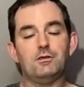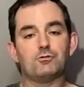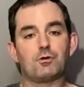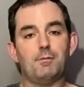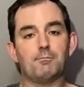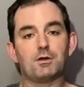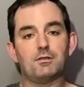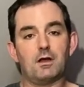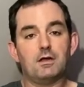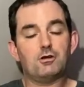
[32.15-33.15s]
you'll remember
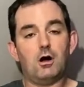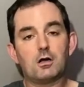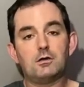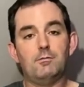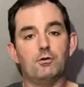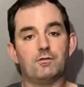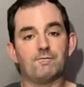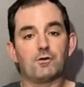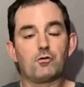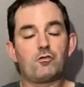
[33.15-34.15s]
that I talked about the
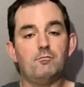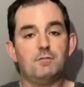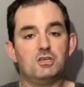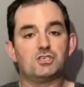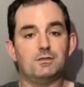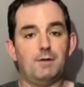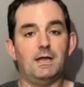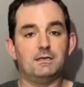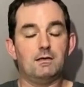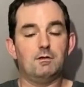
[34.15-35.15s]
first Meesh the
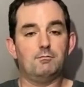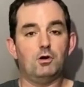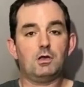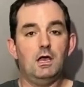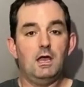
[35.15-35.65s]
Bad Demon book,